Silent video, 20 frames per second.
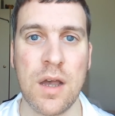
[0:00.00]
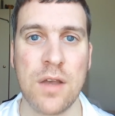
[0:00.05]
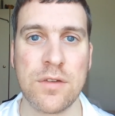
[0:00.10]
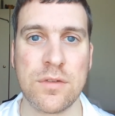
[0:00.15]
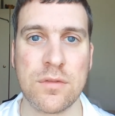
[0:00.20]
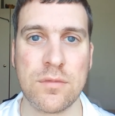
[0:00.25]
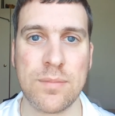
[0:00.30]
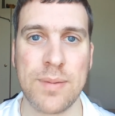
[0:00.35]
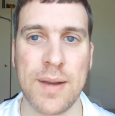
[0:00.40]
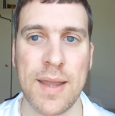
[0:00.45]

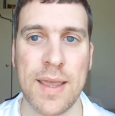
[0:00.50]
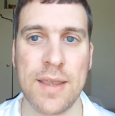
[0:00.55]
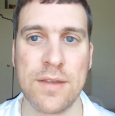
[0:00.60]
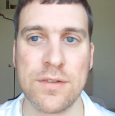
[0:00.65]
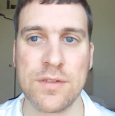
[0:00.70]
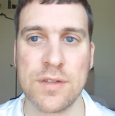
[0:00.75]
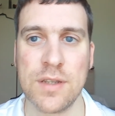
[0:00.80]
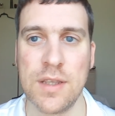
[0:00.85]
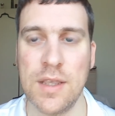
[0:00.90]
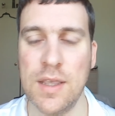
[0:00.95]
Arsenal
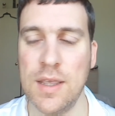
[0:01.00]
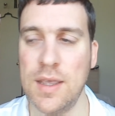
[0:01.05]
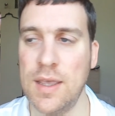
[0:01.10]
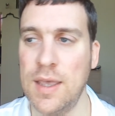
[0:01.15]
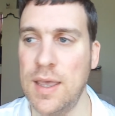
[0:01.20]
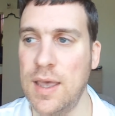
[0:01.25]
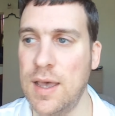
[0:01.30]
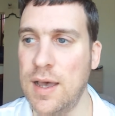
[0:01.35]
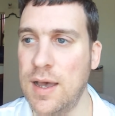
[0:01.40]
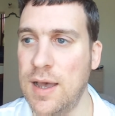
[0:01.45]
players.
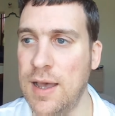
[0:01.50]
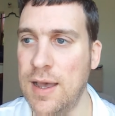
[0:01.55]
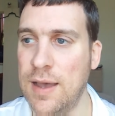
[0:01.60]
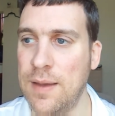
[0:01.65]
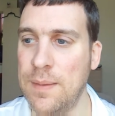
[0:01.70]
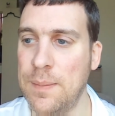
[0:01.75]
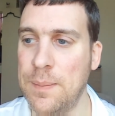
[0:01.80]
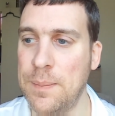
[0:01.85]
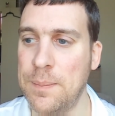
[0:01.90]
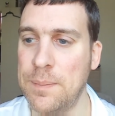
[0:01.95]
You
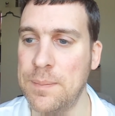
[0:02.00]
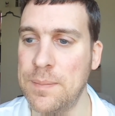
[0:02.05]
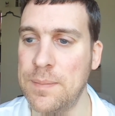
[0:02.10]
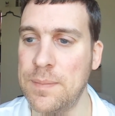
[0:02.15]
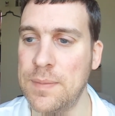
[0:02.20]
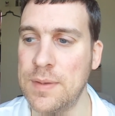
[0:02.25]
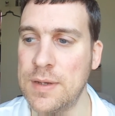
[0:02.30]
know,